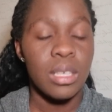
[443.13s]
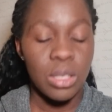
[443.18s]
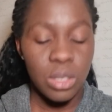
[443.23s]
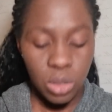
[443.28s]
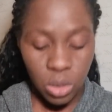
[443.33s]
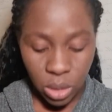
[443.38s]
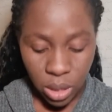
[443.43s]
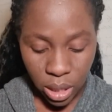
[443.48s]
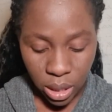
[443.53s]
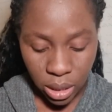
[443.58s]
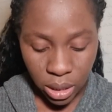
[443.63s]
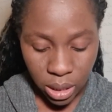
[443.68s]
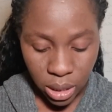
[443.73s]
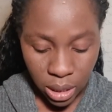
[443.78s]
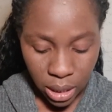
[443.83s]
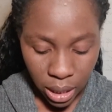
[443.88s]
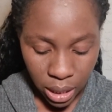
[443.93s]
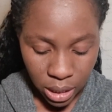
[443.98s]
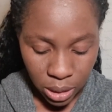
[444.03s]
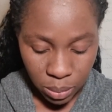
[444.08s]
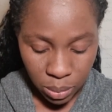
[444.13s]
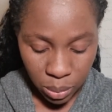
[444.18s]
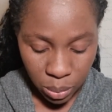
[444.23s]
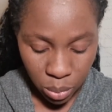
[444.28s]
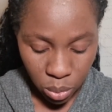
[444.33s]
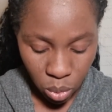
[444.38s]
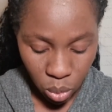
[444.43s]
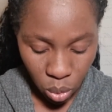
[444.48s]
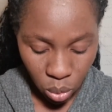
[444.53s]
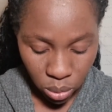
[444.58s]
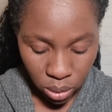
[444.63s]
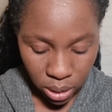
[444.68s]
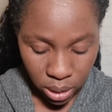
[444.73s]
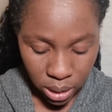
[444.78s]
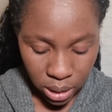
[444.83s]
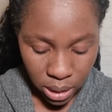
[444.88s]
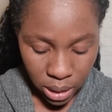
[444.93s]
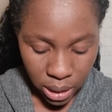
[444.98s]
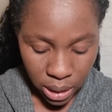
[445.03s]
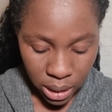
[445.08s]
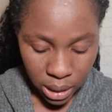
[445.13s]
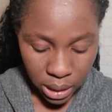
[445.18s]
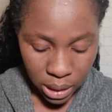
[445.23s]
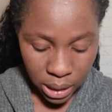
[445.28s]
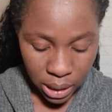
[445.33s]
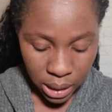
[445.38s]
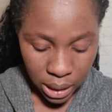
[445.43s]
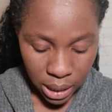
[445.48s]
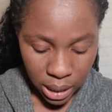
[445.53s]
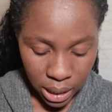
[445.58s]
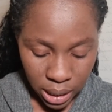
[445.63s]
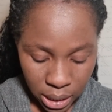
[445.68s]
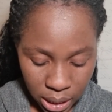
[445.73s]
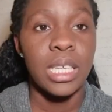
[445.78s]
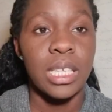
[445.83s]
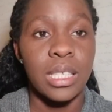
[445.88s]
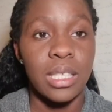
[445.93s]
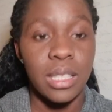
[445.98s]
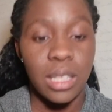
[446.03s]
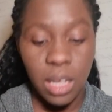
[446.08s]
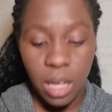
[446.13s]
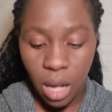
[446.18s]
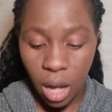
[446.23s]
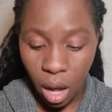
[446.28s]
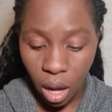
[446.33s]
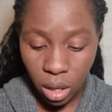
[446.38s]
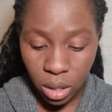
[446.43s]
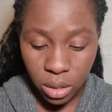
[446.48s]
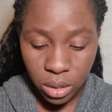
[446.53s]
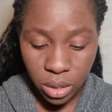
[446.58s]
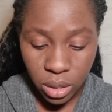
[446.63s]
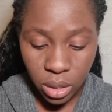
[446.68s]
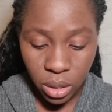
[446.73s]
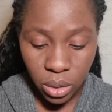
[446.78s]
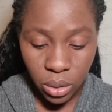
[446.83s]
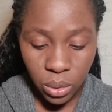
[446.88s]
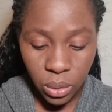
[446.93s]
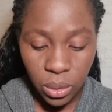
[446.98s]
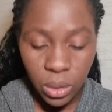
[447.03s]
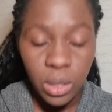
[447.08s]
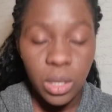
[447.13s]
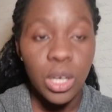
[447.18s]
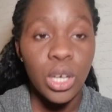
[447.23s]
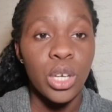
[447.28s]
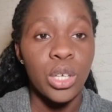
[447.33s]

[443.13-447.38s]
So then the next people on this list is the old school